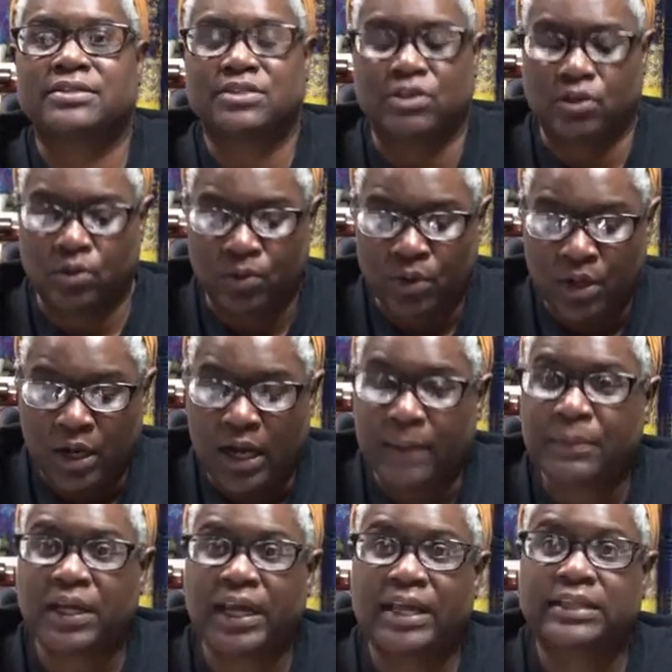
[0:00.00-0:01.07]
So I'm
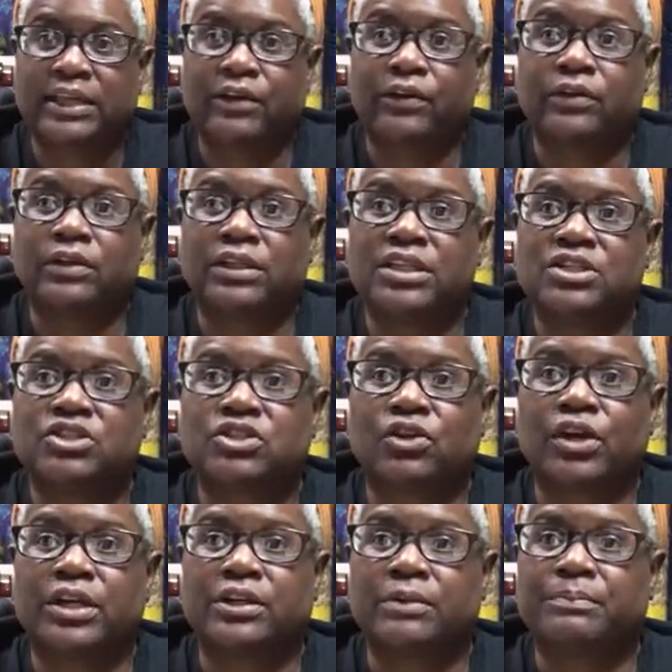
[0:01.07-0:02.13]
glad they're at least
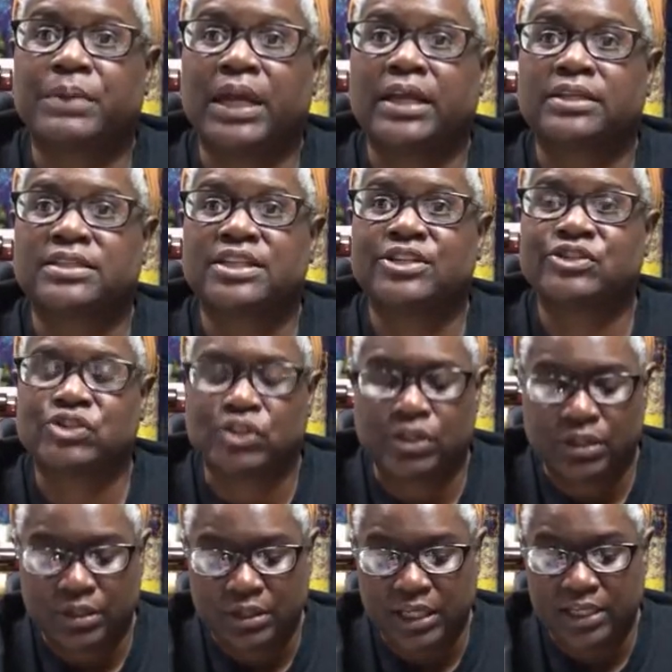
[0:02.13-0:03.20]
starting to pay
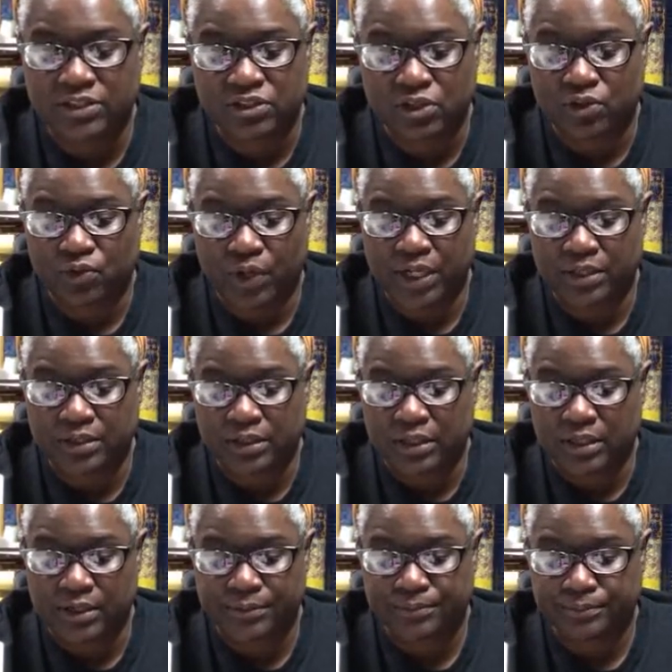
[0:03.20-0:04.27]
attention. That's the great
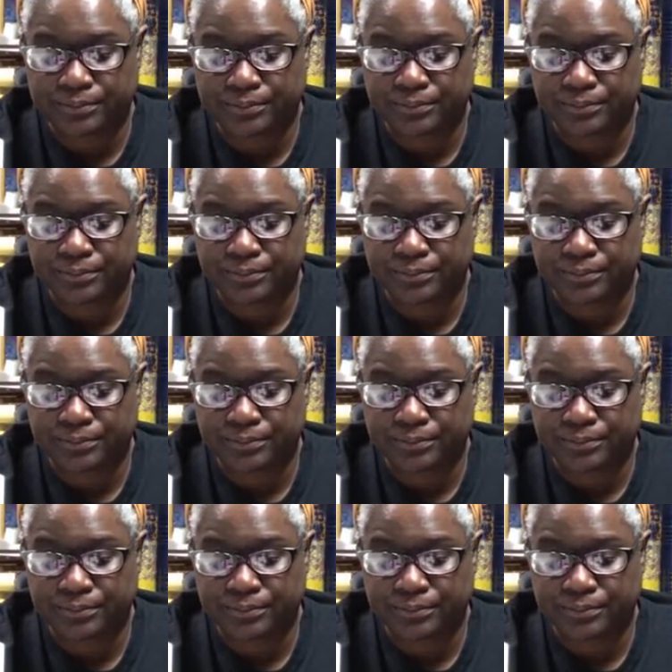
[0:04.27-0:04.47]
thing.